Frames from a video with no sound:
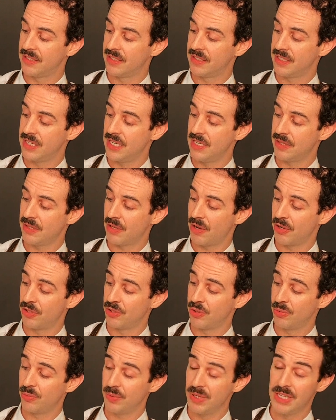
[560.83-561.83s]
teeth are
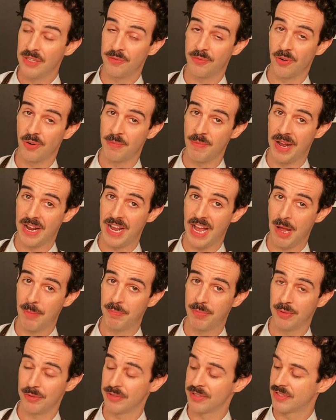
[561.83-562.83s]
too weak for my
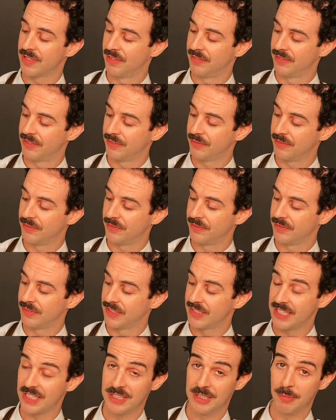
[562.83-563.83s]
apples,"
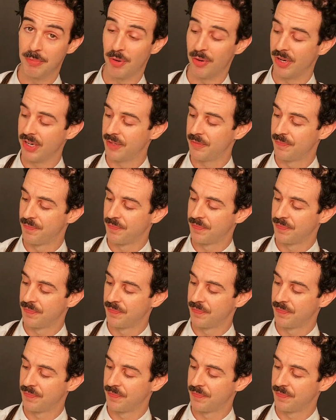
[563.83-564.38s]
said the boy.